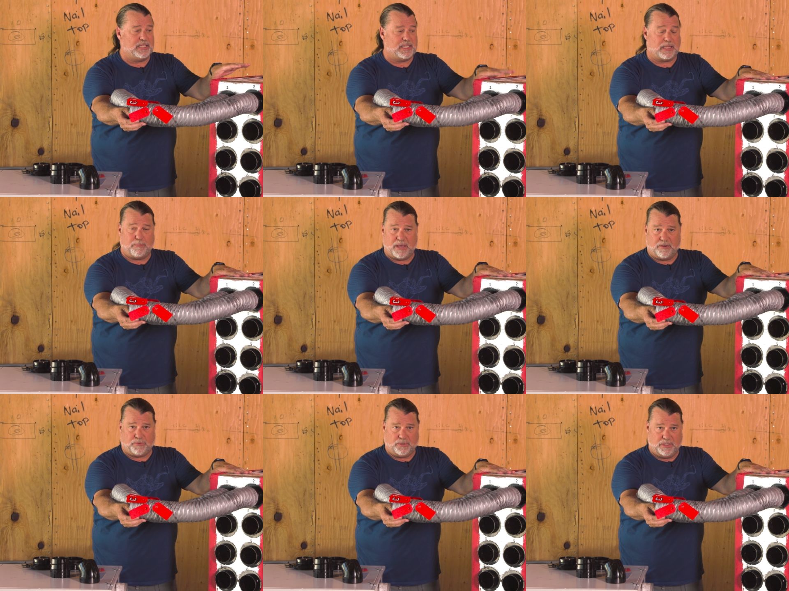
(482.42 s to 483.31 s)
to set the
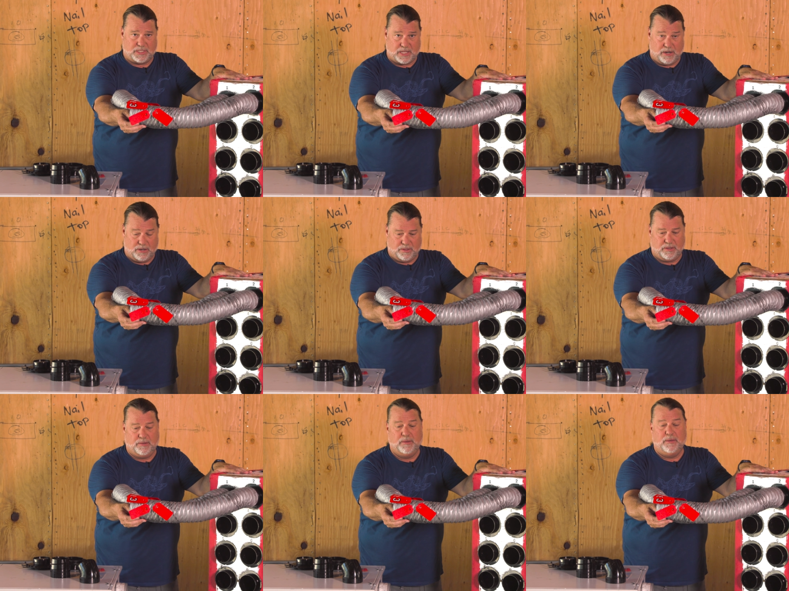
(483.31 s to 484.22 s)
manifold in the center of
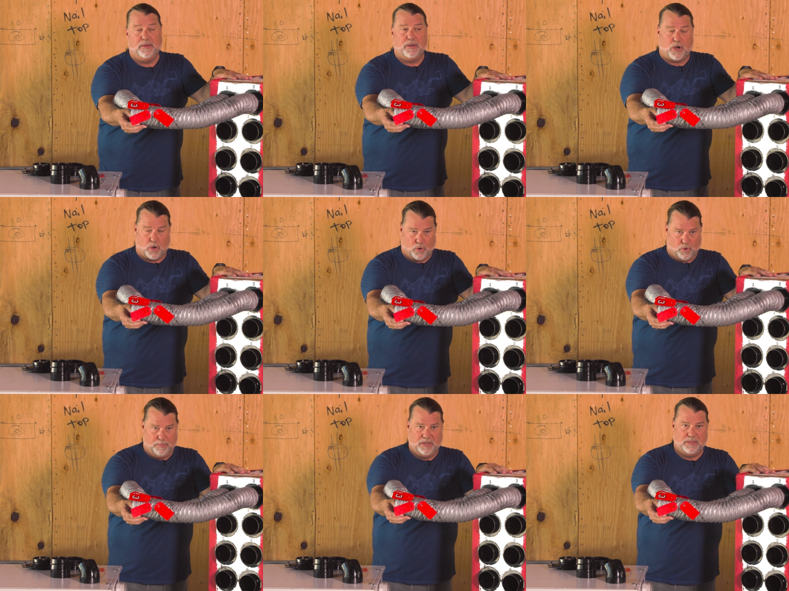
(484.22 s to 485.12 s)
the
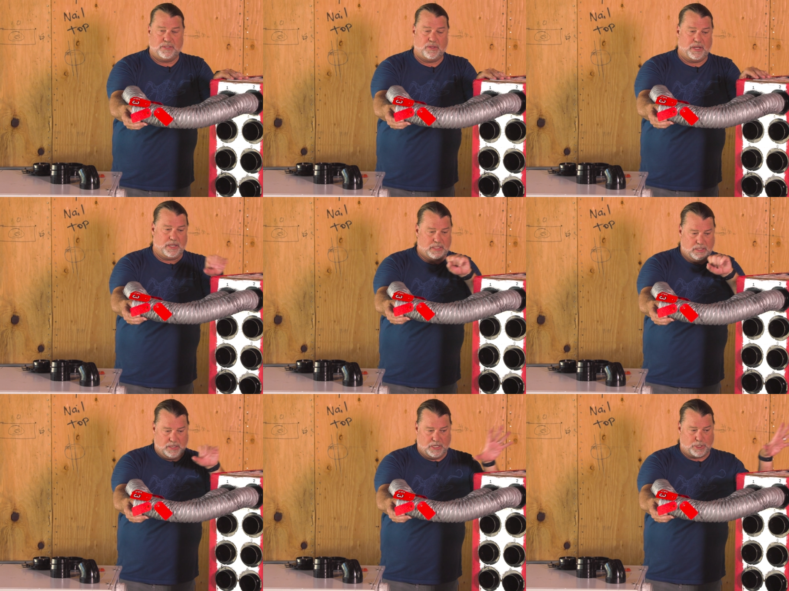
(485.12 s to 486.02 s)
home so that
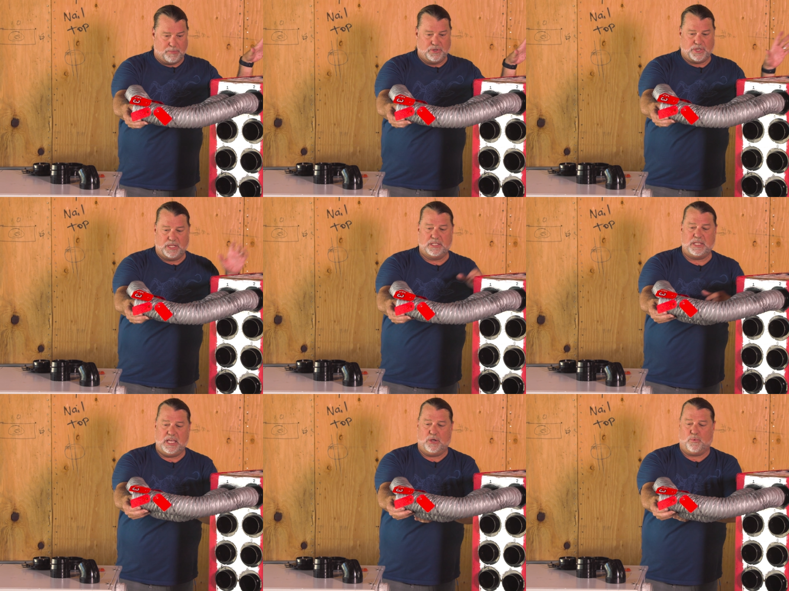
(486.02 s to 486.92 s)
the distribution is
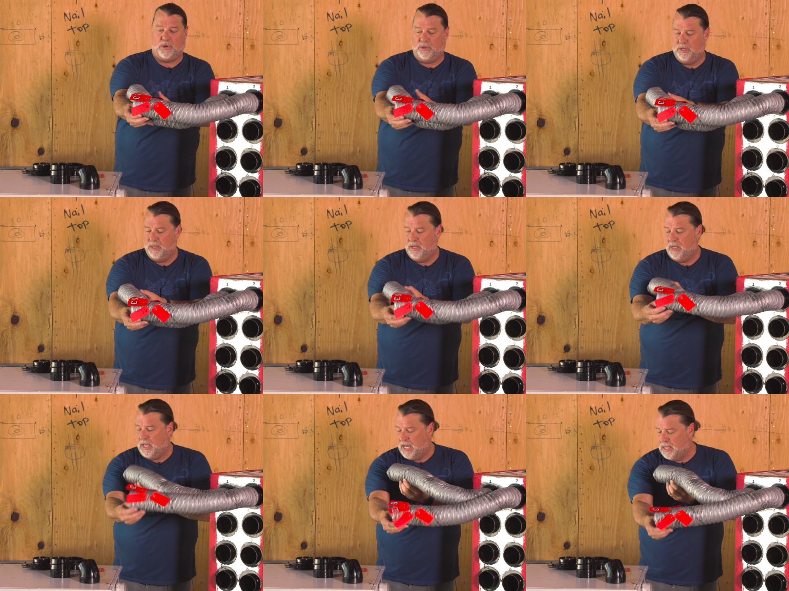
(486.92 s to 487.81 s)
equal.
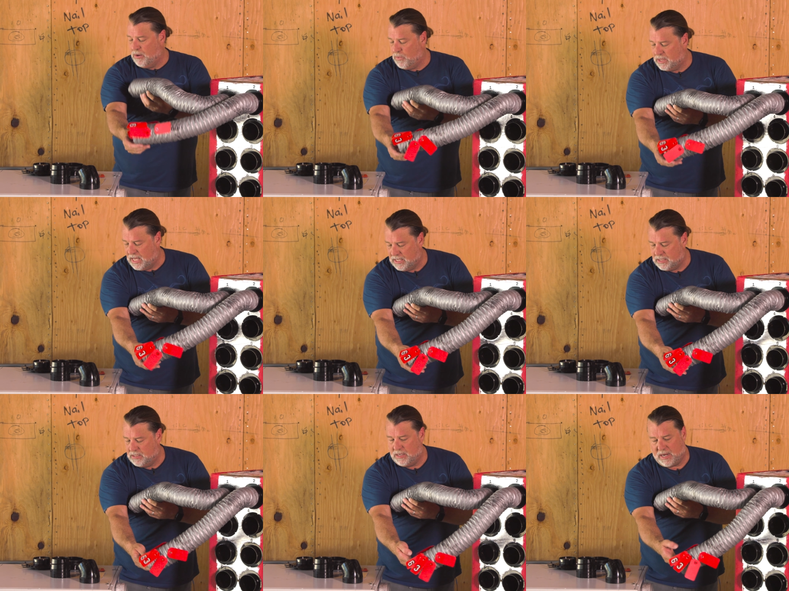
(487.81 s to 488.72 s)
And then
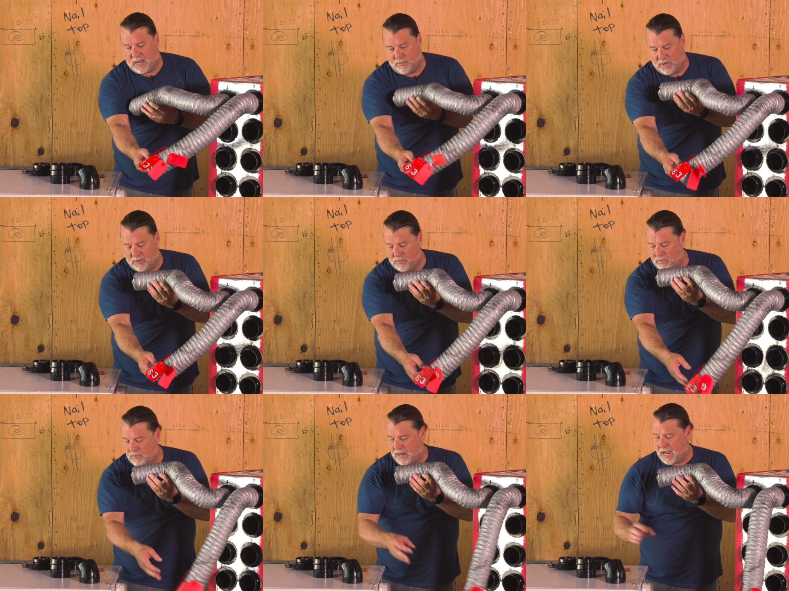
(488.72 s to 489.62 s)
what
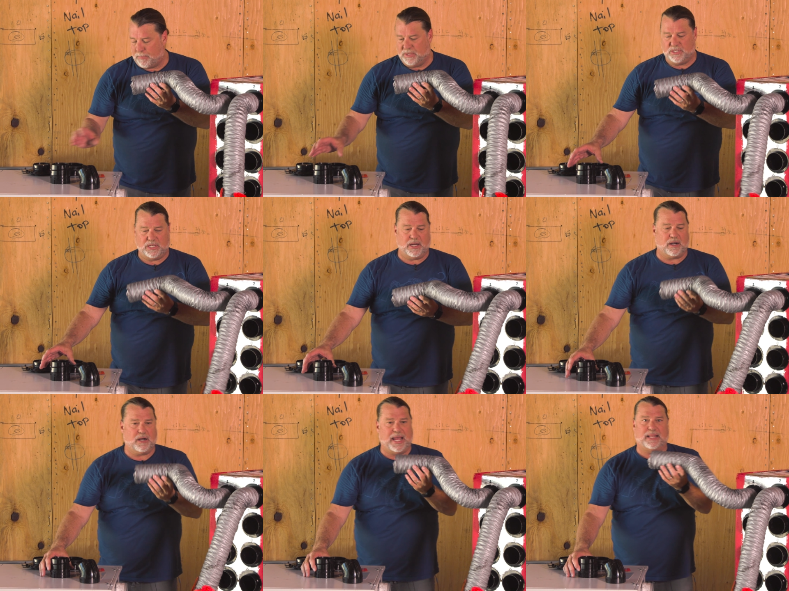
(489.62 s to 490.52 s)
happens
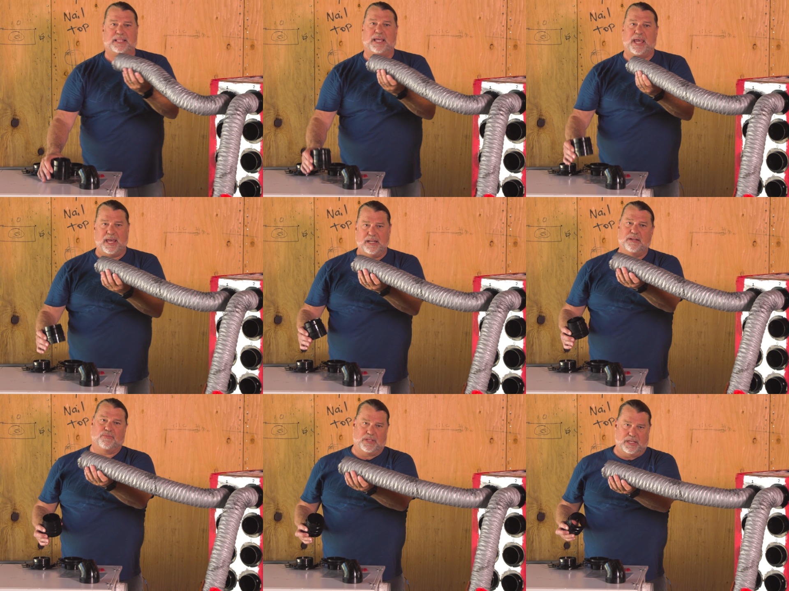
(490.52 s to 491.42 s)
here at the end
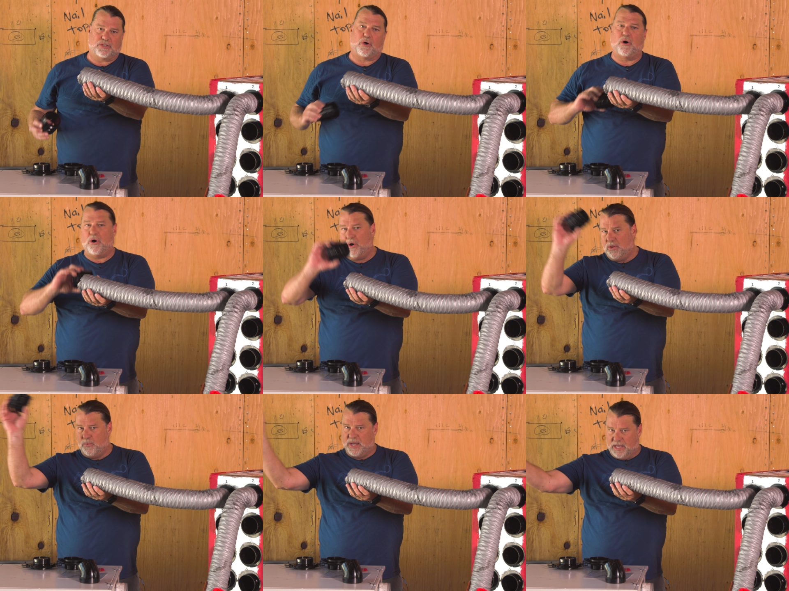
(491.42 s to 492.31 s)
of this, all
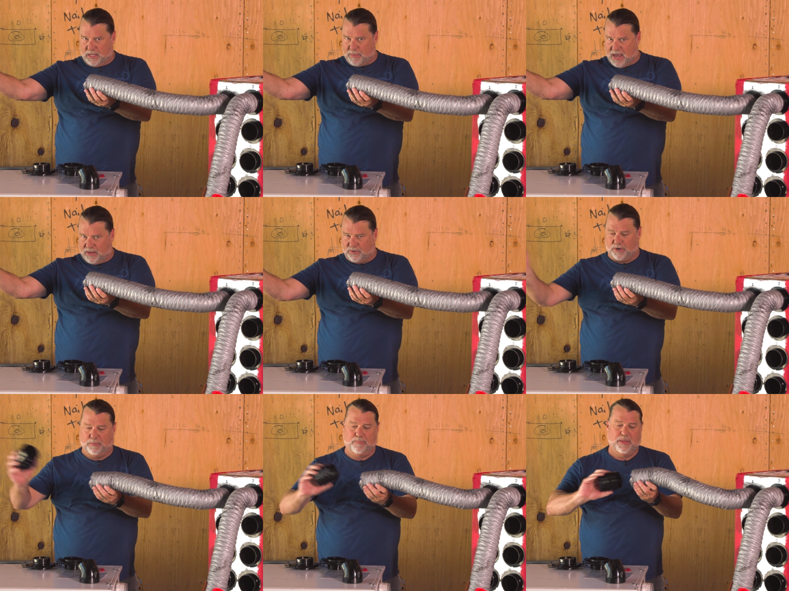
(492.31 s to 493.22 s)
the way in the
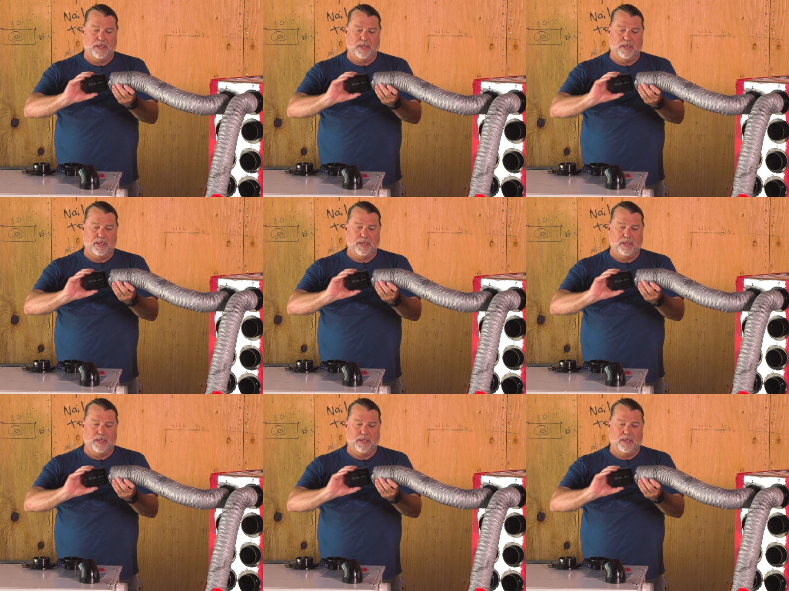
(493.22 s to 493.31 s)
bathroom,